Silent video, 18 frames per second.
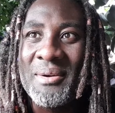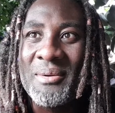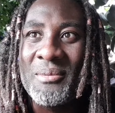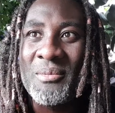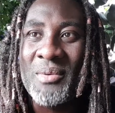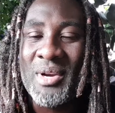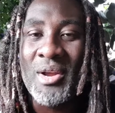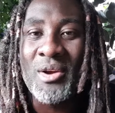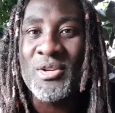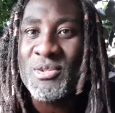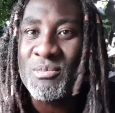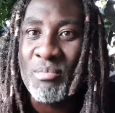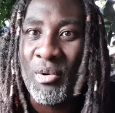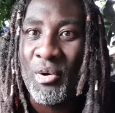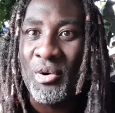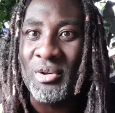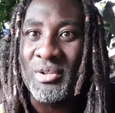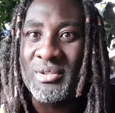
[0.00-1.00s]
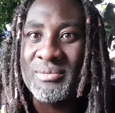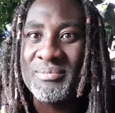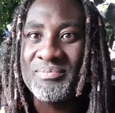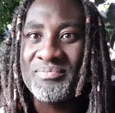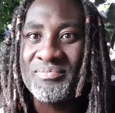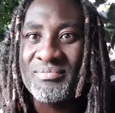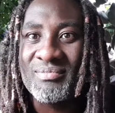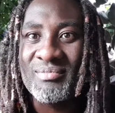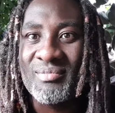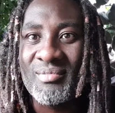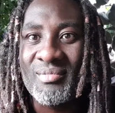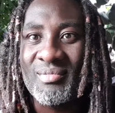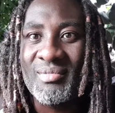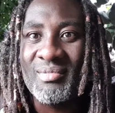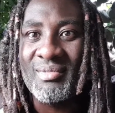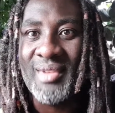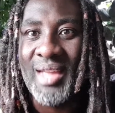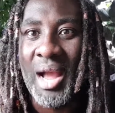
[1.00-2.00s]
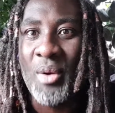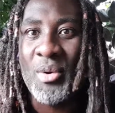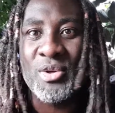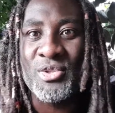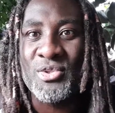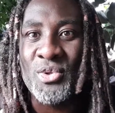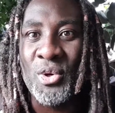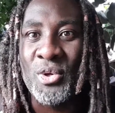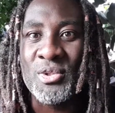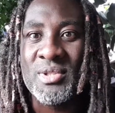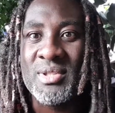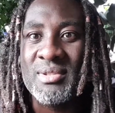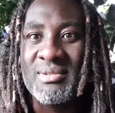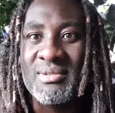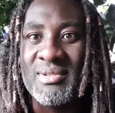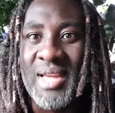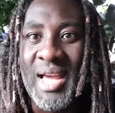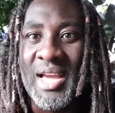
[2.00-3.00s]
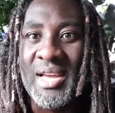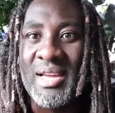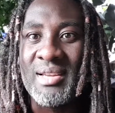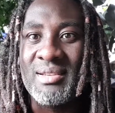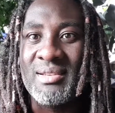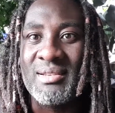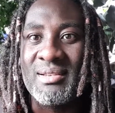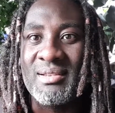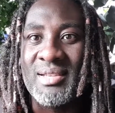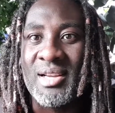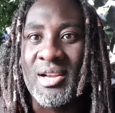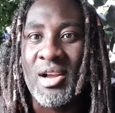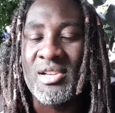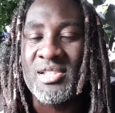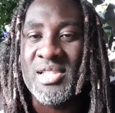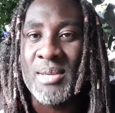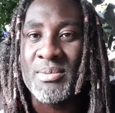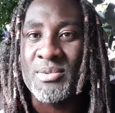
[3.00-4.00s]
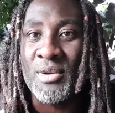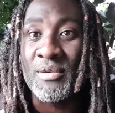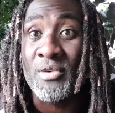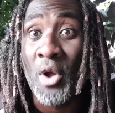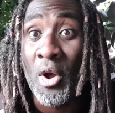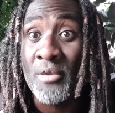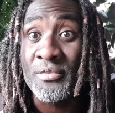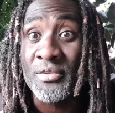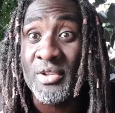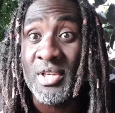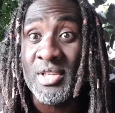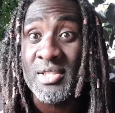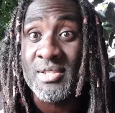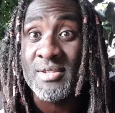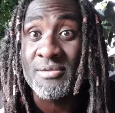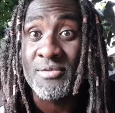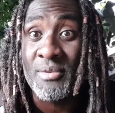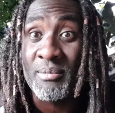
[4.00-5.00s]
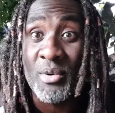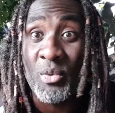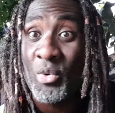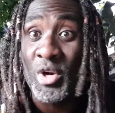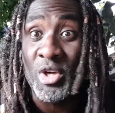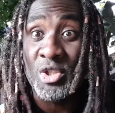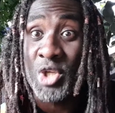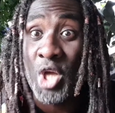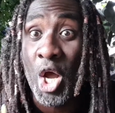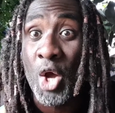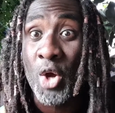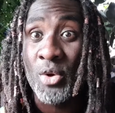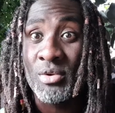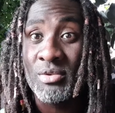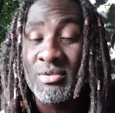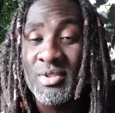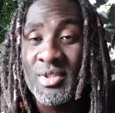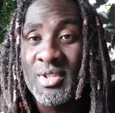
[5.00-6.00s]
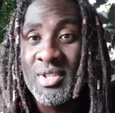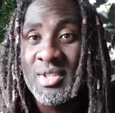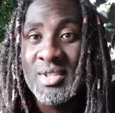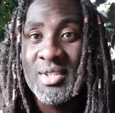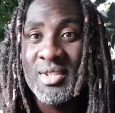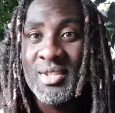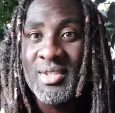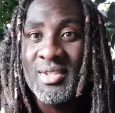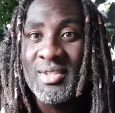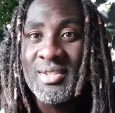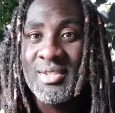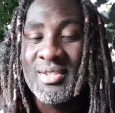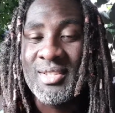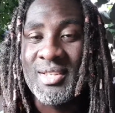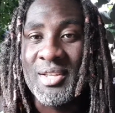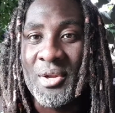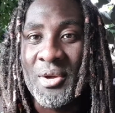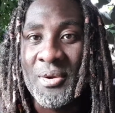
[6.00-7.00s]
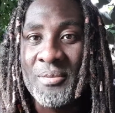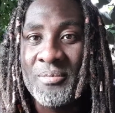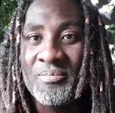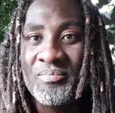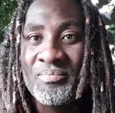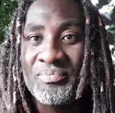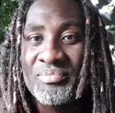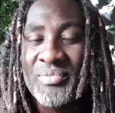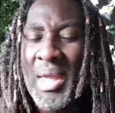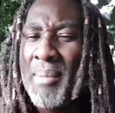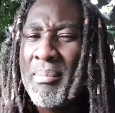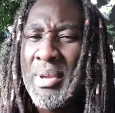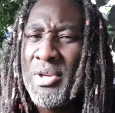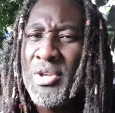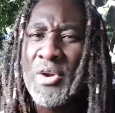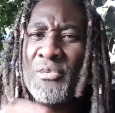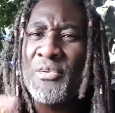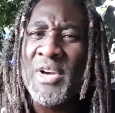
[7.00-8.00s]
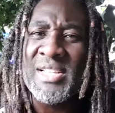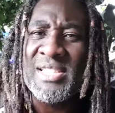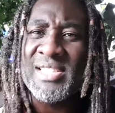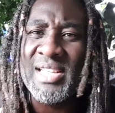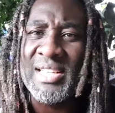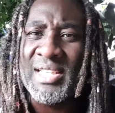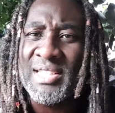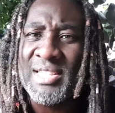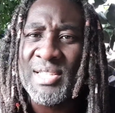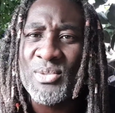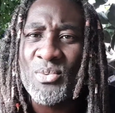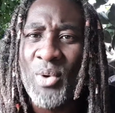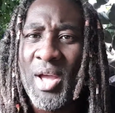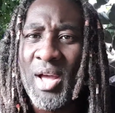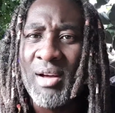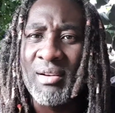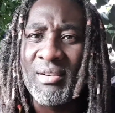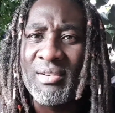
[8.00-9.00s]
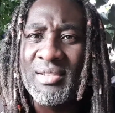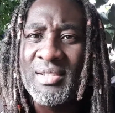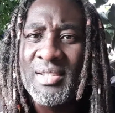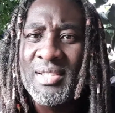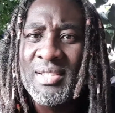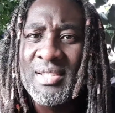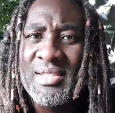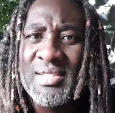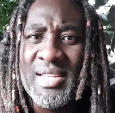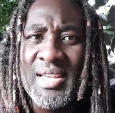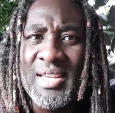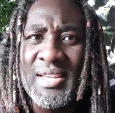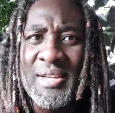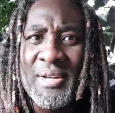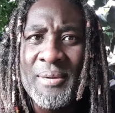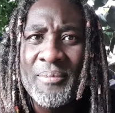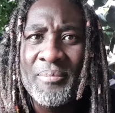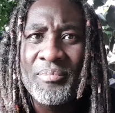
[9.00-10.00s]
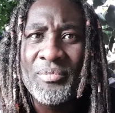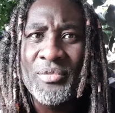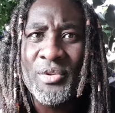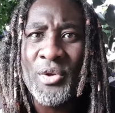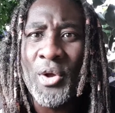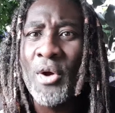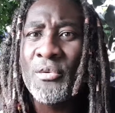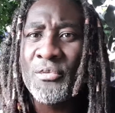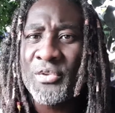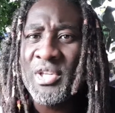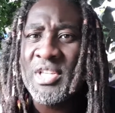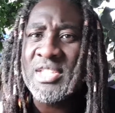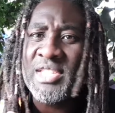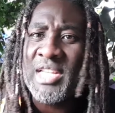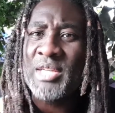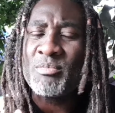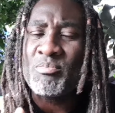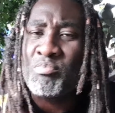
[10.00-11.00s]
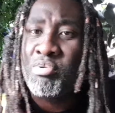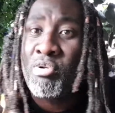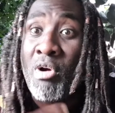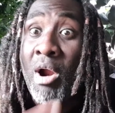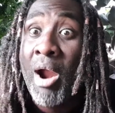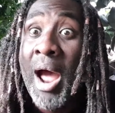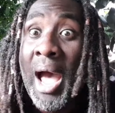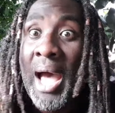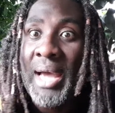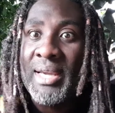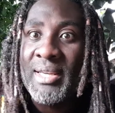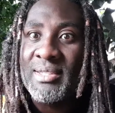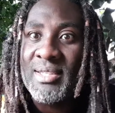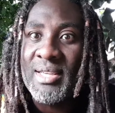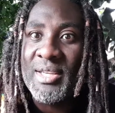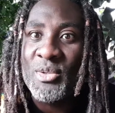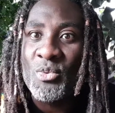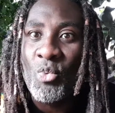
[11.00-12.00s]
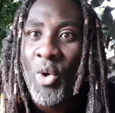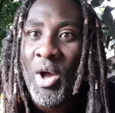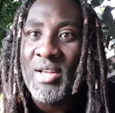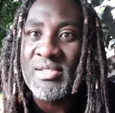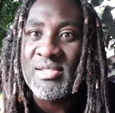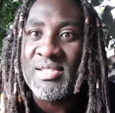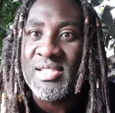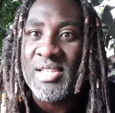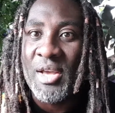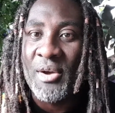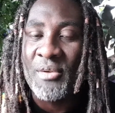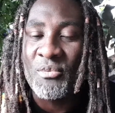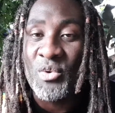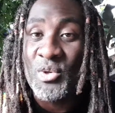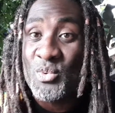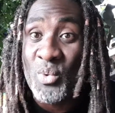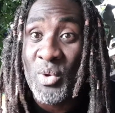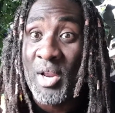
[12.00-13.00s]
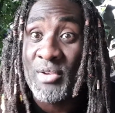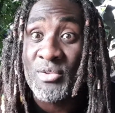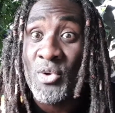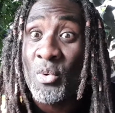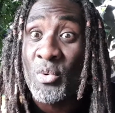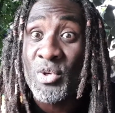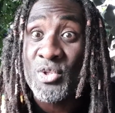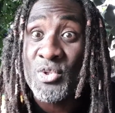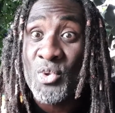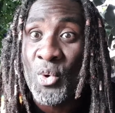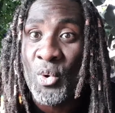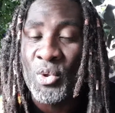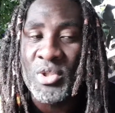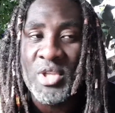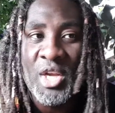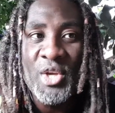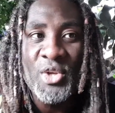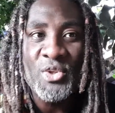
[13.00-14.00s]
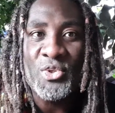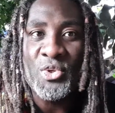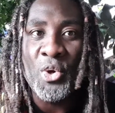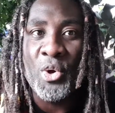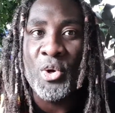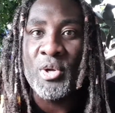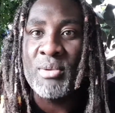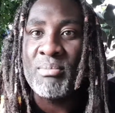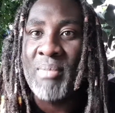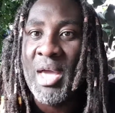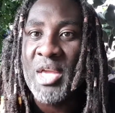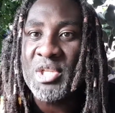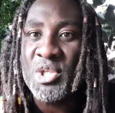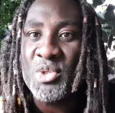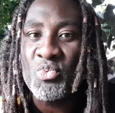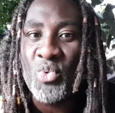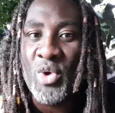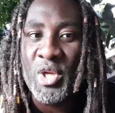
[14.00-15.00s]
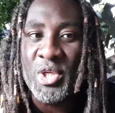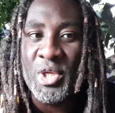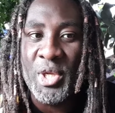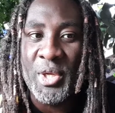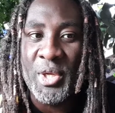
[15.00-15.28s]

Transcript: when I was born, I was taught that, the concept of confidence from the word go, and many of us did it as well. See, confidence and pride in oneself was what I was always taught. So imagine when